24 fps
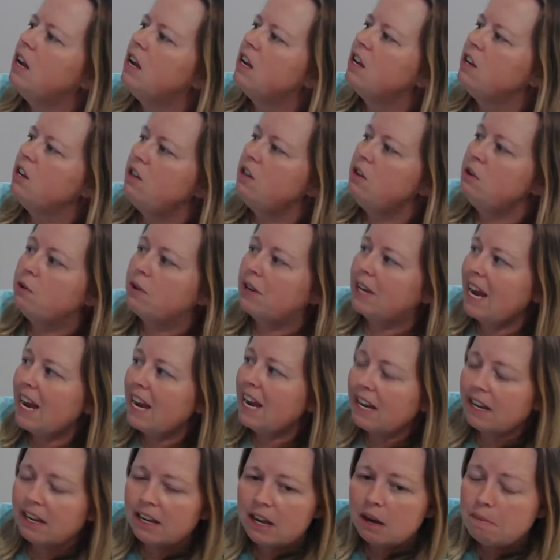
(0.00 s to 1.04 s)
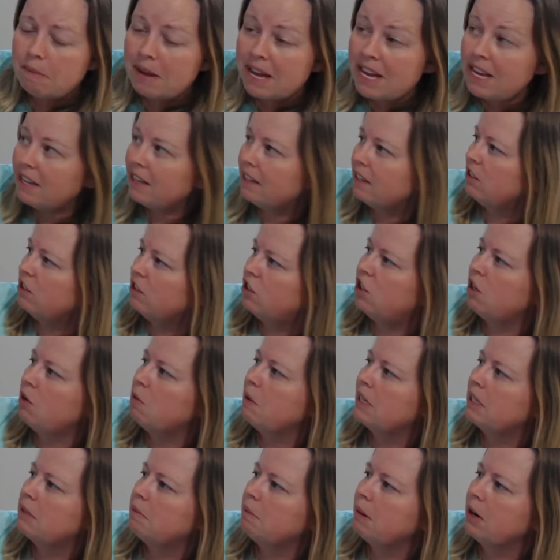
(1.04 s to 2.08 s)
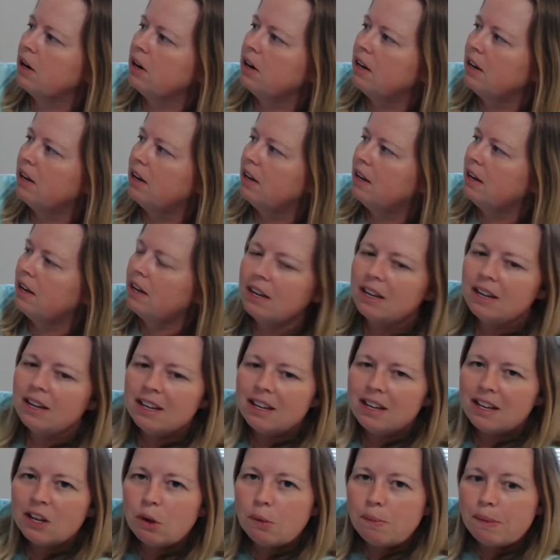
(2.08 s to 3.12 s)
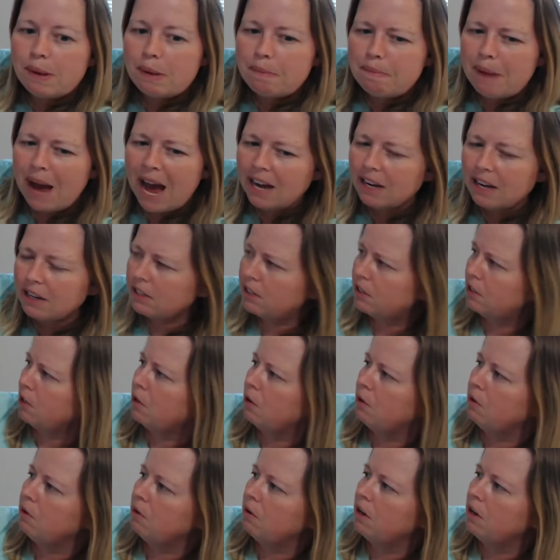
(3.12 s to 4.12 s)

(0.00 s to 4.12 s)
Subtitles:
"You can't come in," she whispered. "He'll be back soon.